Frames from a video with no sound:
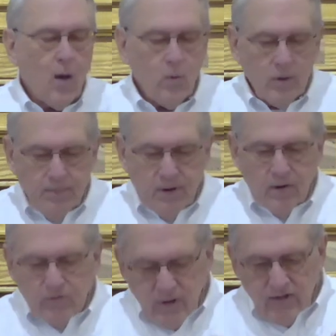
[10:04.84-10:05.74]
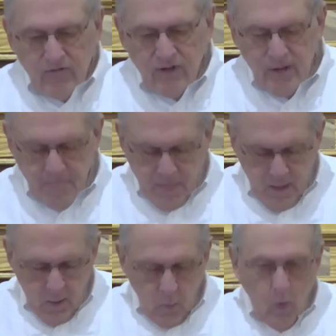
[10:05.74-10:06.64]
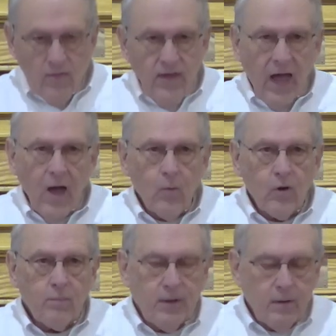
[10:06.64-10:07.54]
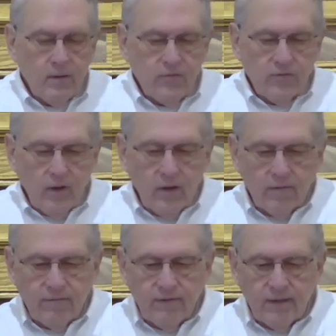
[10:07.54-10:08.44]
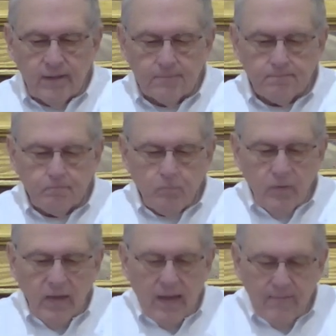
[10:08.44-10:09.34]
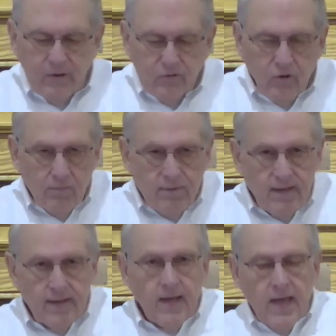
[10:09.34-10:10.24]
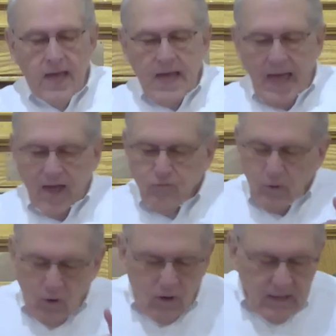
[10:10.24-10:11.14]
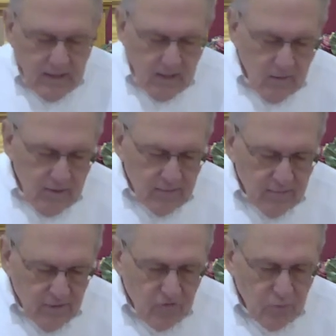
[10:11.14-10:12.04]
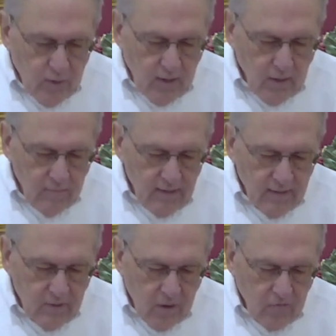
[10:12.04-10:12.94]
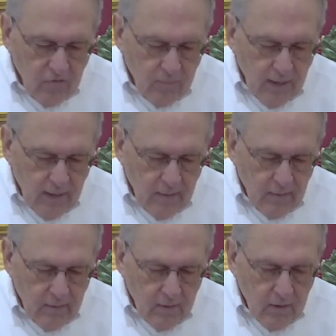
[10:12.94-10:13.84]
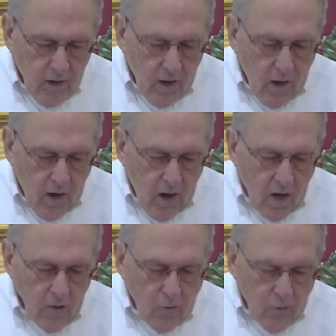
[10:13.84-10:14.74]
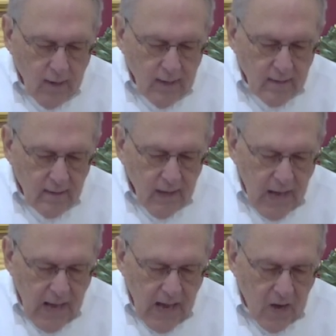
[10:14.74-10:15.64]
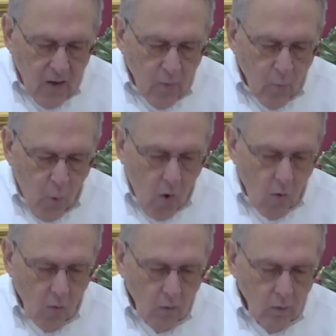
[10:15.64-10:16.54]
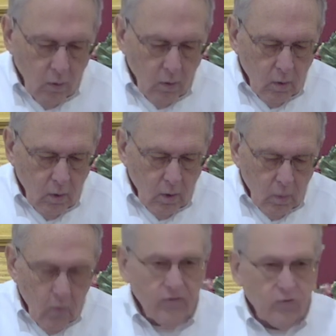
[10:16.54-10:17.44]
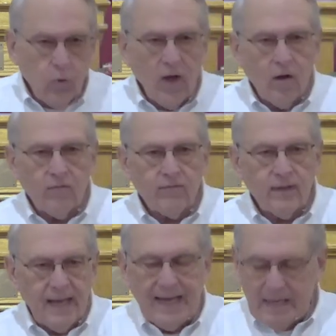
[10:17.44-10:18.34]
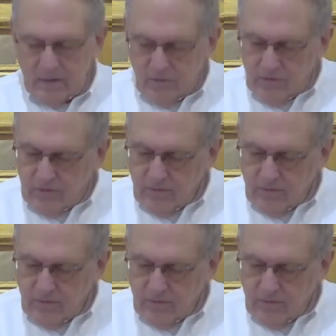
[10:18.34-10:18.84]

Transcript: appearance. So let's see what the outward appearance of uh, heaven is going to be. As we look in here in verse 12, it talks about a great high wall with 12 gates.